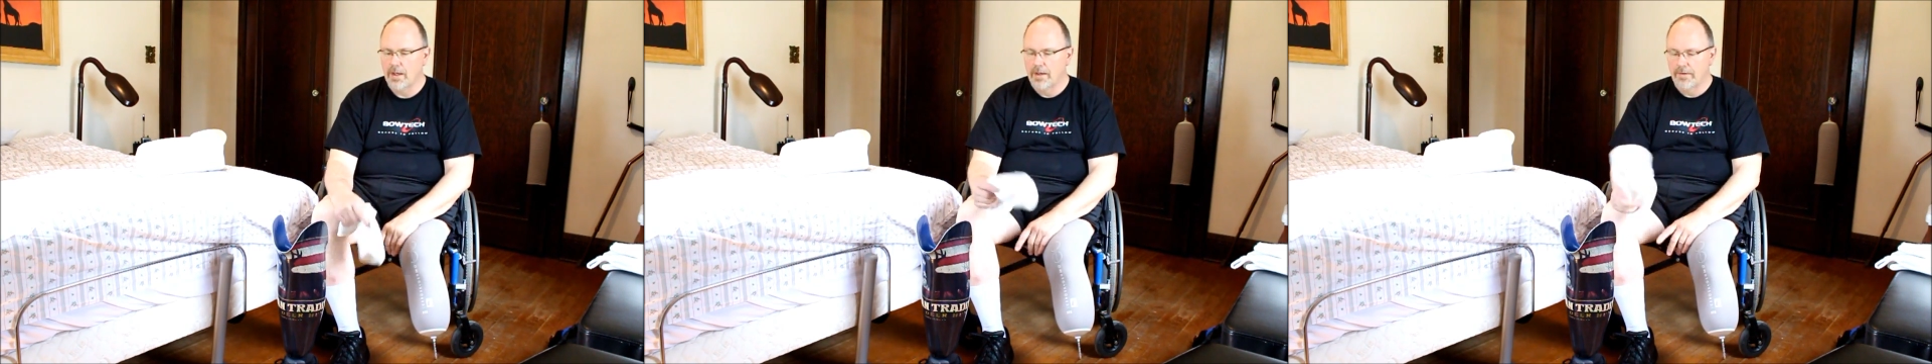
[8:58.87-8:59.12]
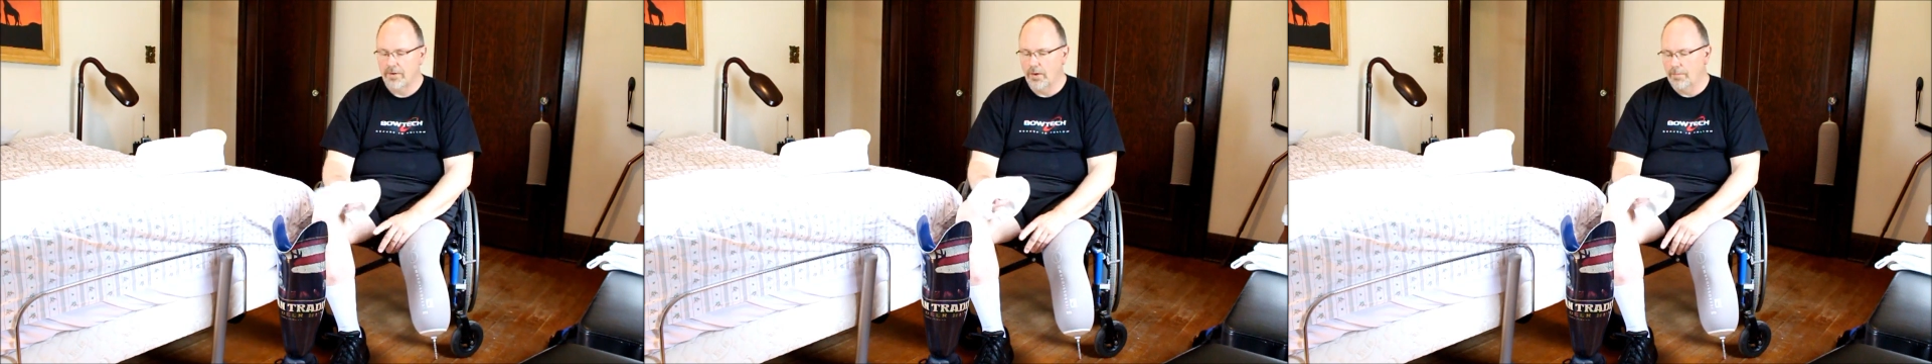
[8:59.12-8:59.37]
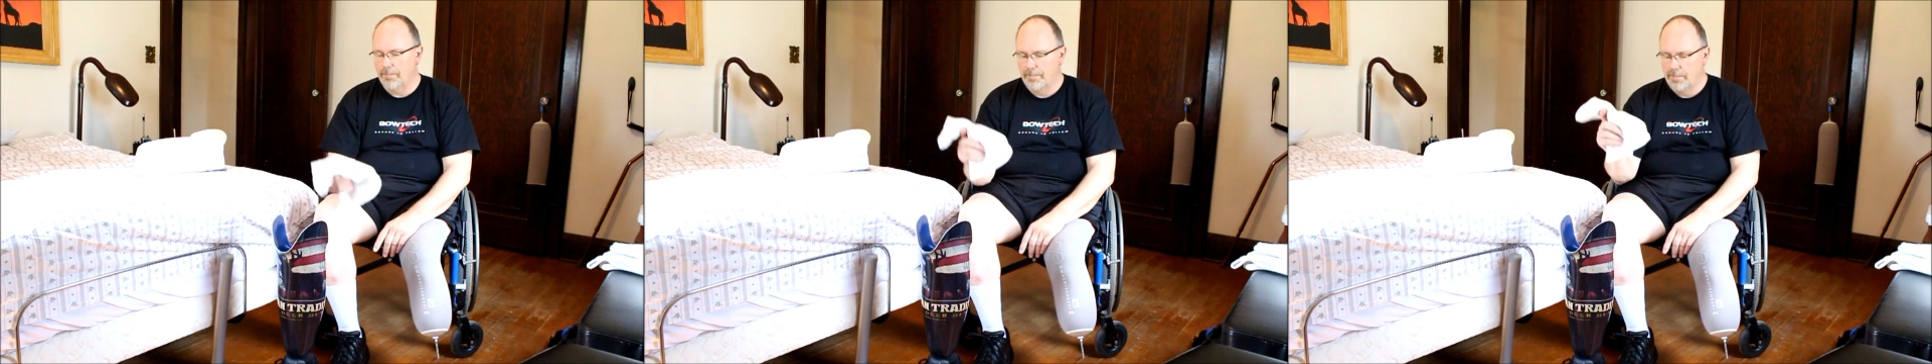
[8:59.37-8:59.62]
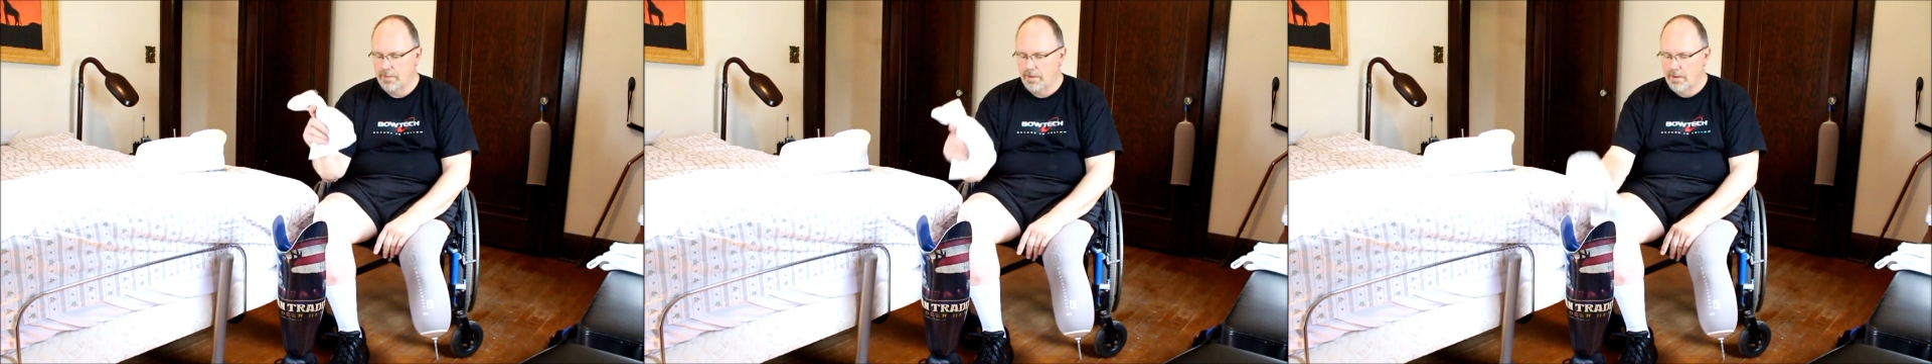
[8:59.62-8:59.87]
So
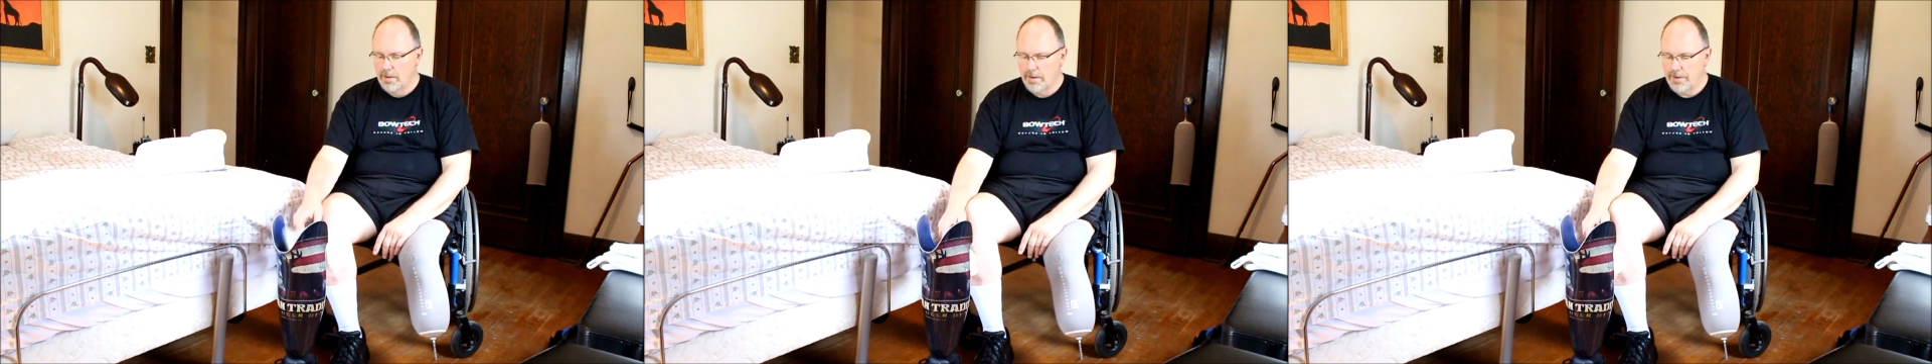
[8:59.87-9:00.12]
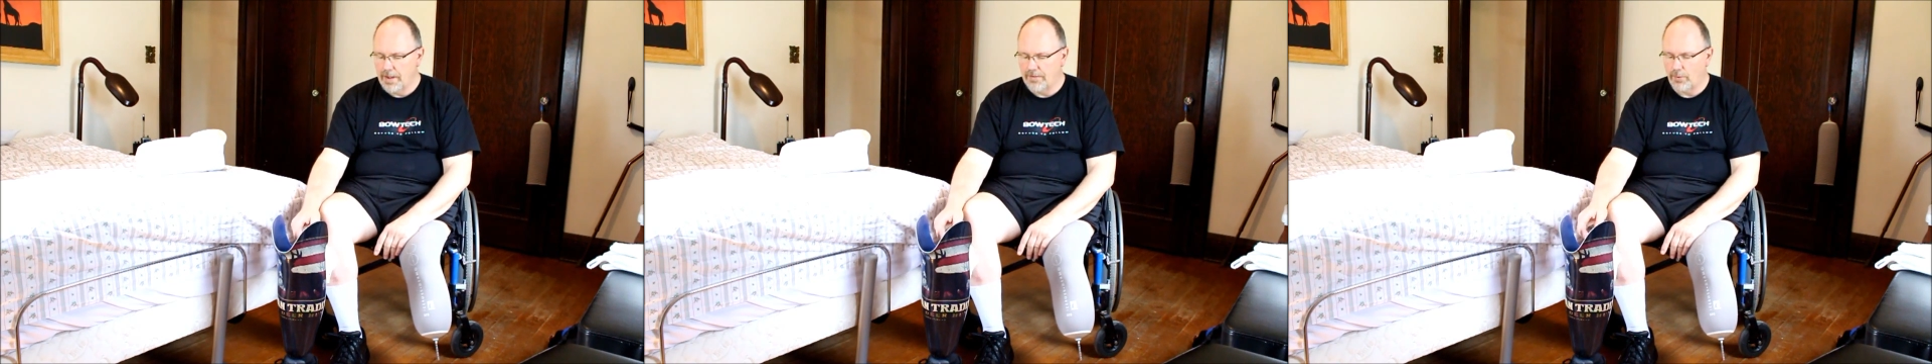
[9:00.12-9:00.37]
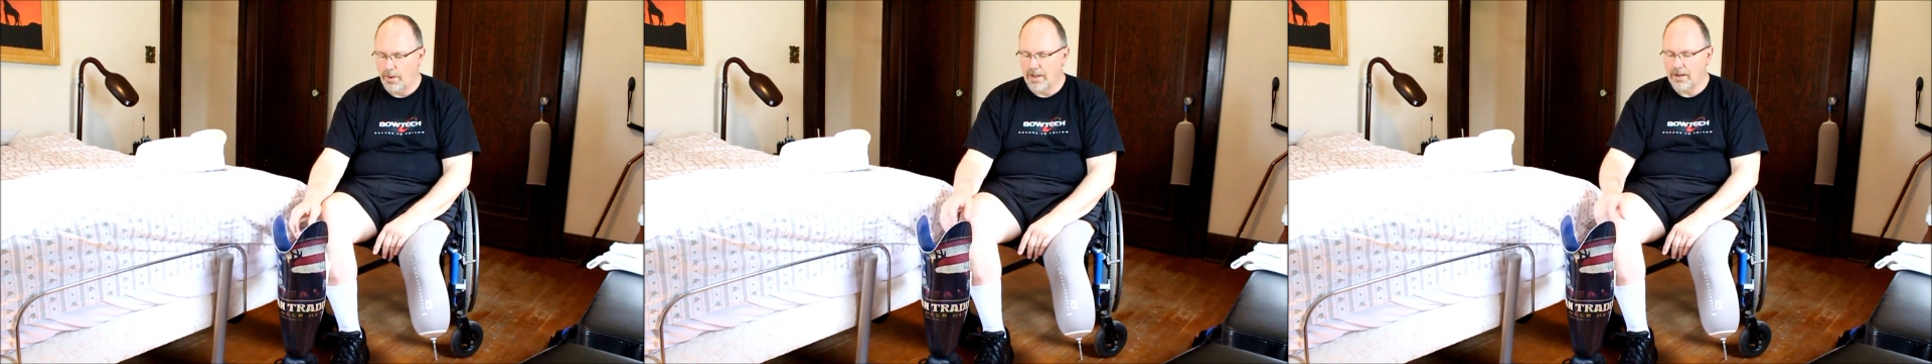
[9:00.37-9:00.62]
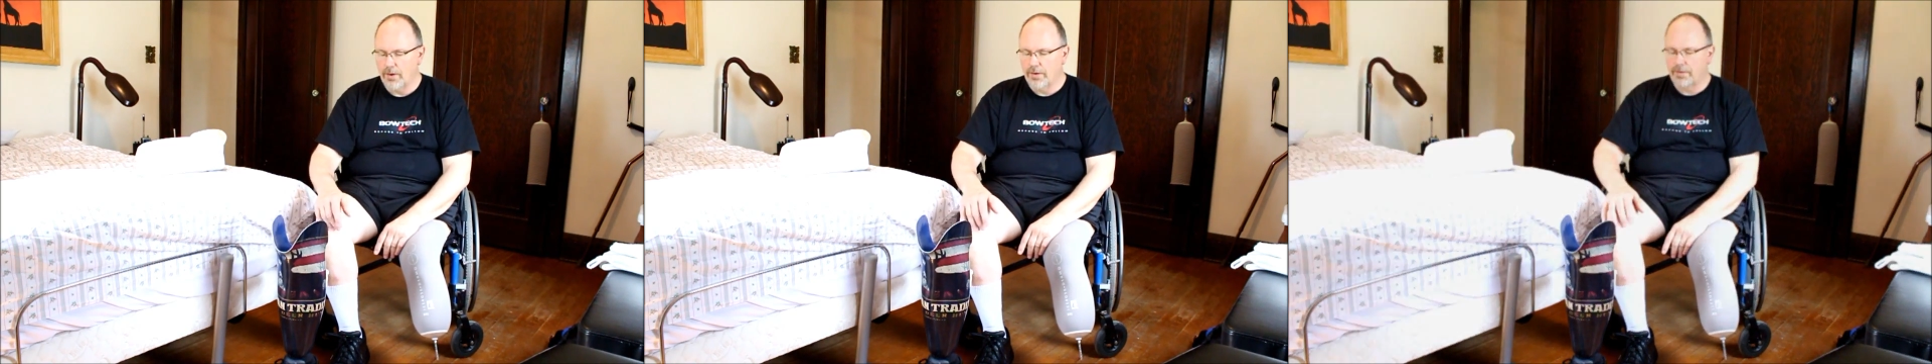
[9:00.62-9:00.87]
that's what I
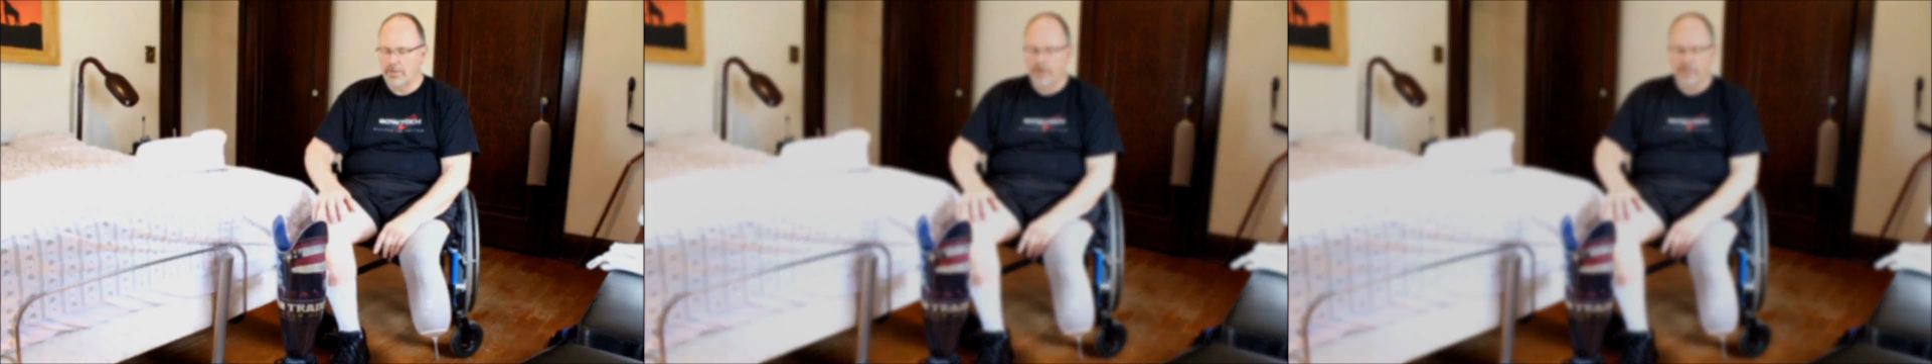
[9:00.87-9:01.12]
go through